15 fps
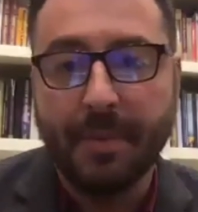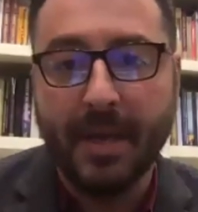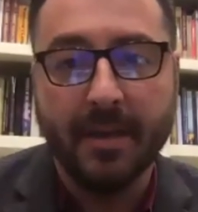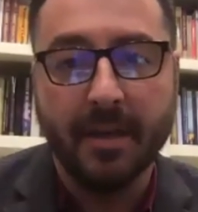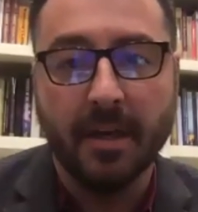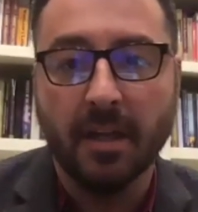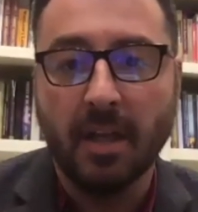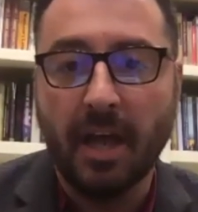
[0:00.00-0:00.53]

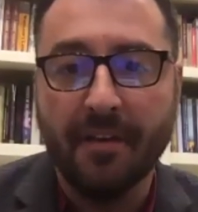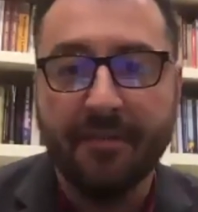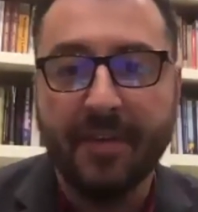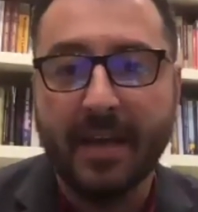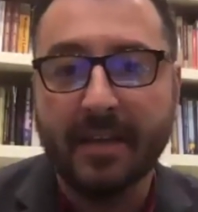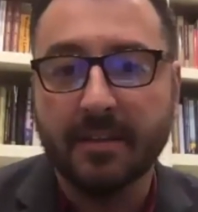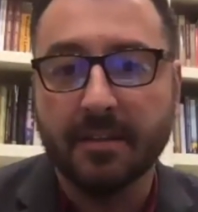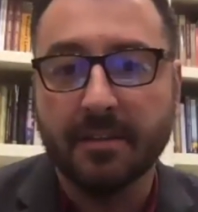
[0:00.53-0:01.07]
on a lot of
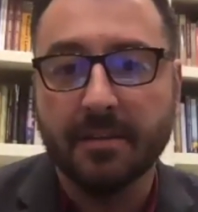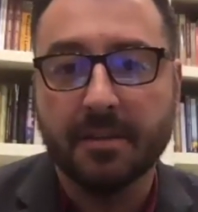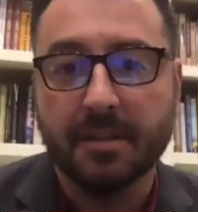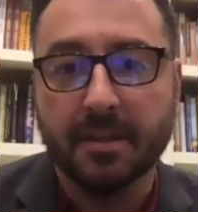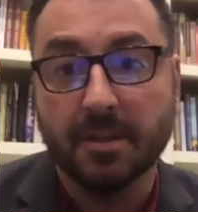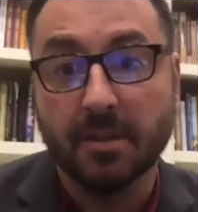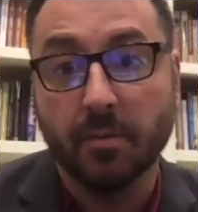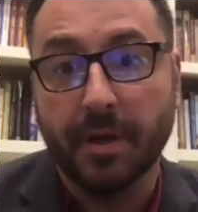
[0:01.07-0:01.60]
factors,
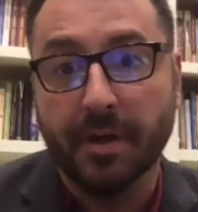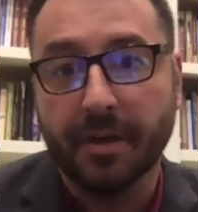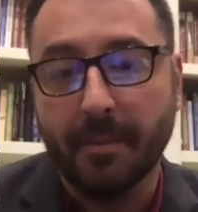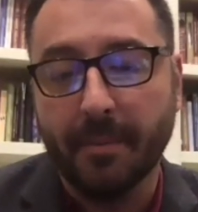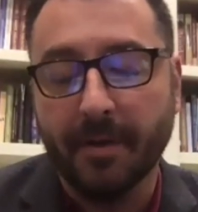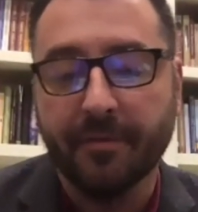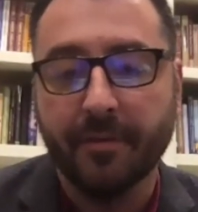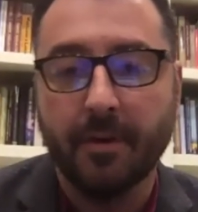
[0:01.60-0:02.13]
such as where you're
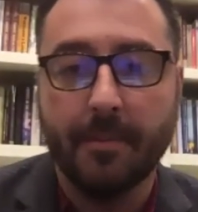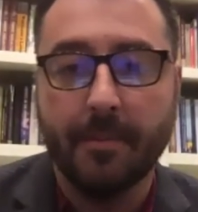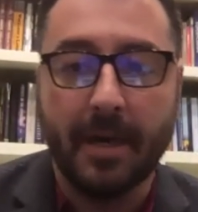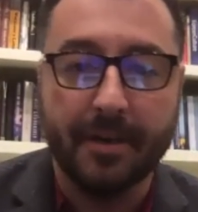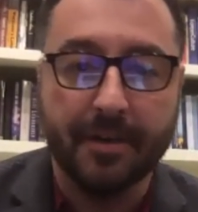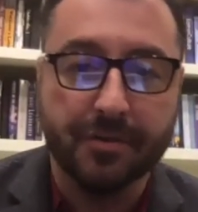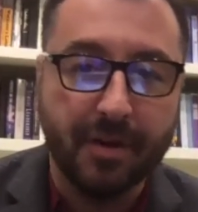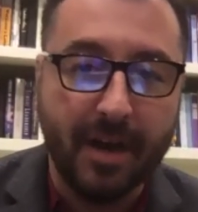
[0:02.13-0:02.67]
coming from, how
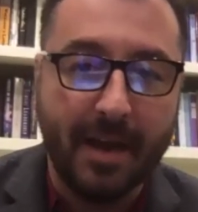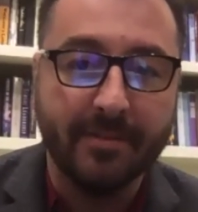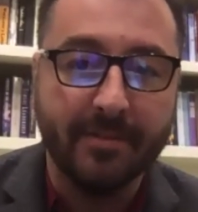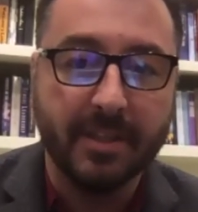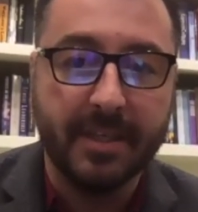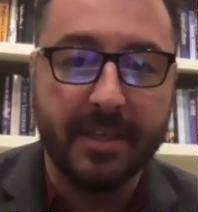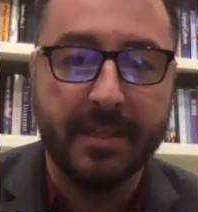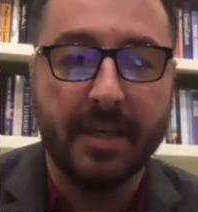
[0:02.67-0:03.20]
you're
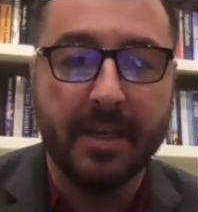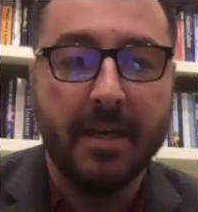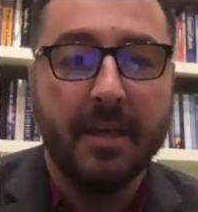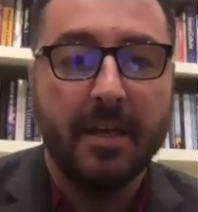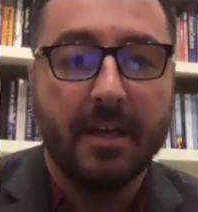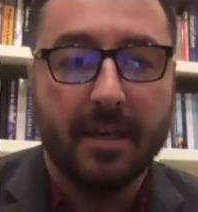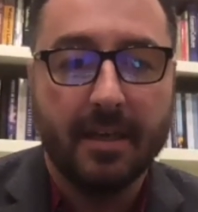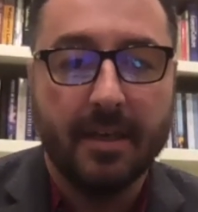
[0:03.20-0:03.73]
traveling.
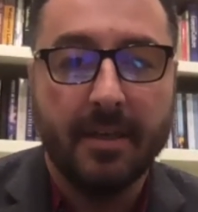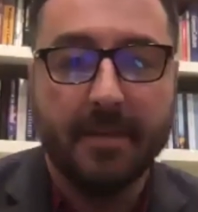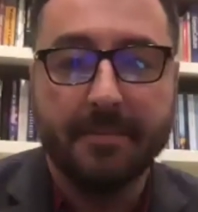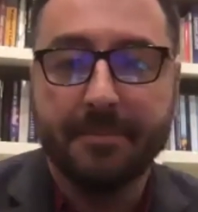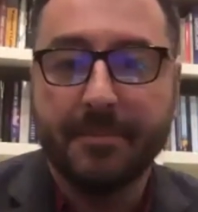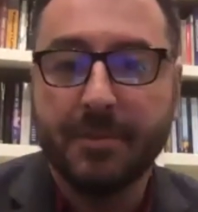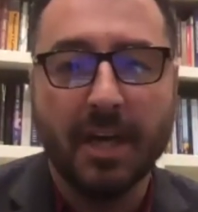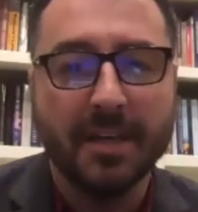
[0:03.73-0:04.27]

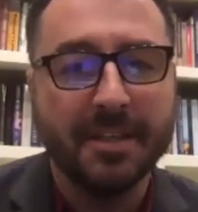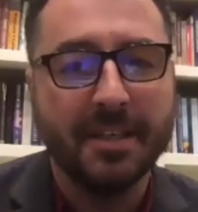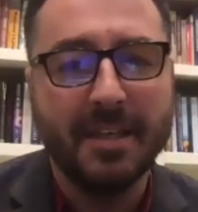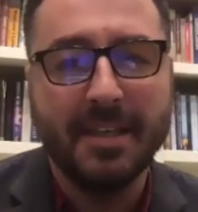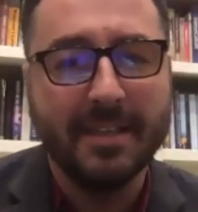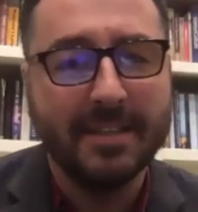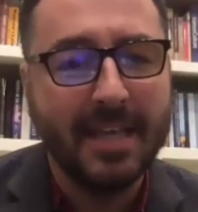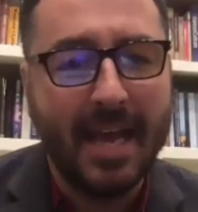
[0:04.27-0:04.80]
Josh,
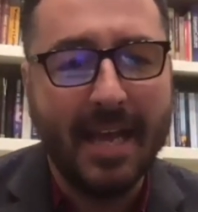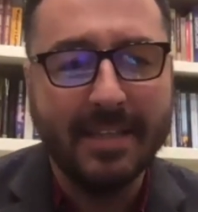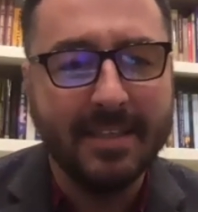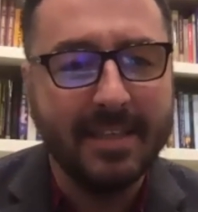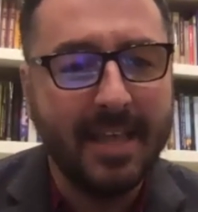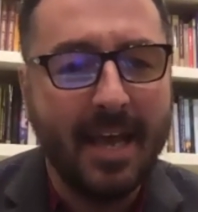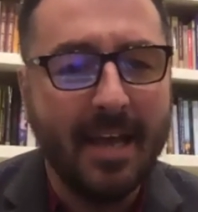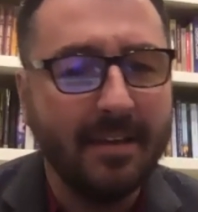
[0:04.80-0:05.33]
anything to add to
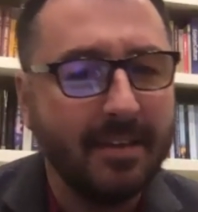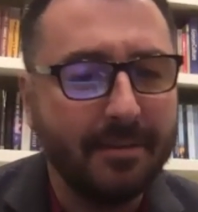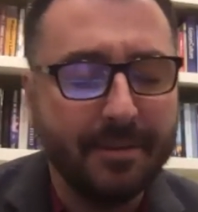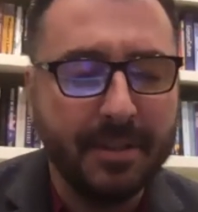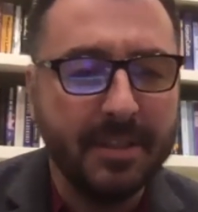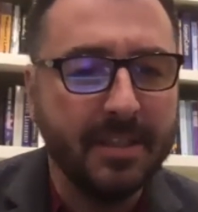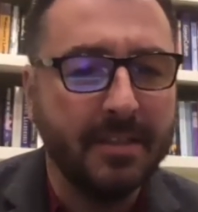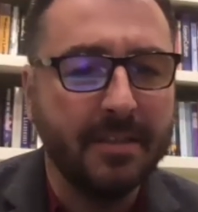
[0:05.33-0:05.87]
that we
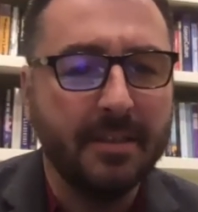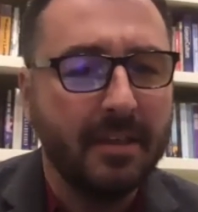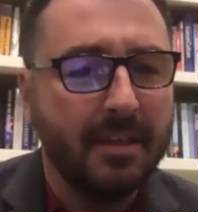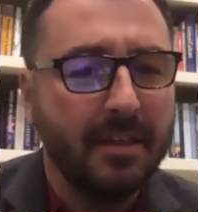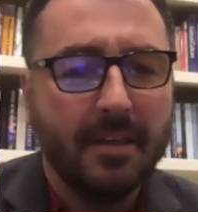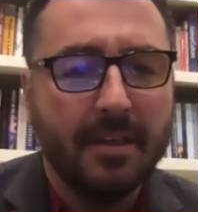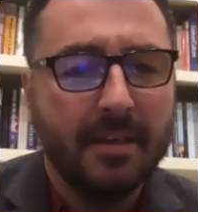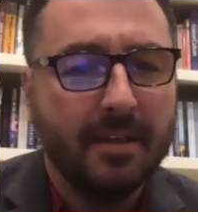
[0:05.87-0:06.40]
did
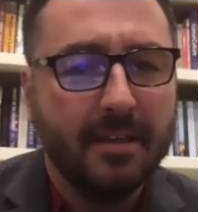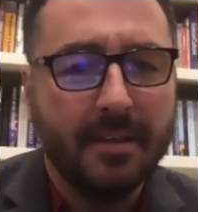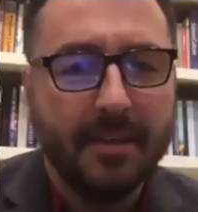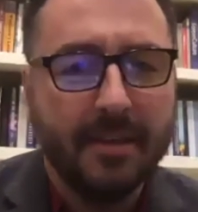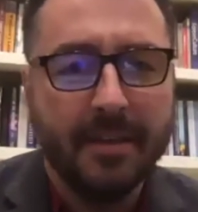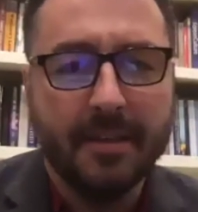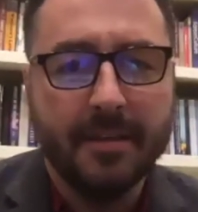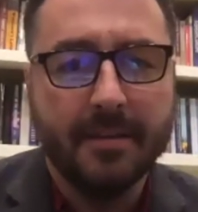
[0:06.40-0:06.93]

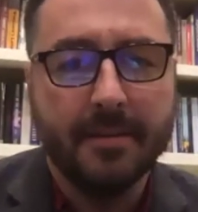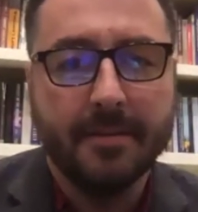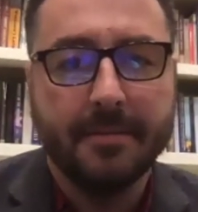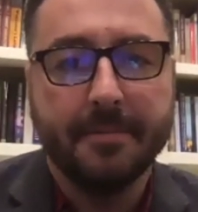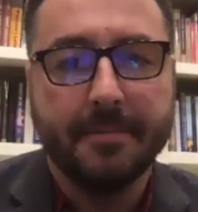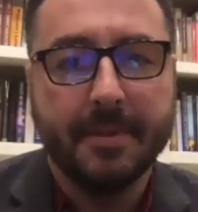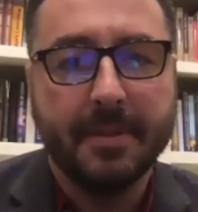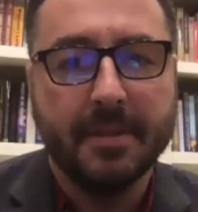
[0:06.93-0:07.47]
in
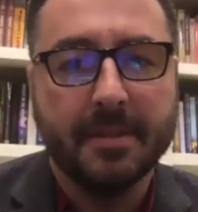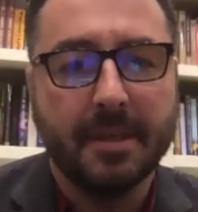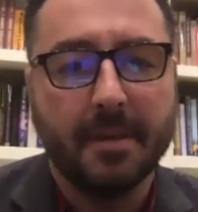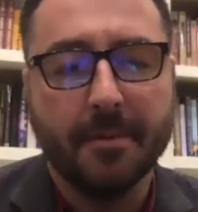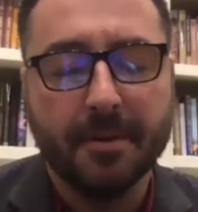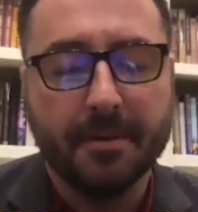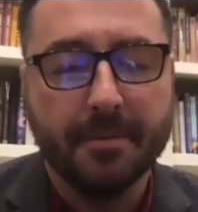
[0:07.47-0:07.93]
the summer?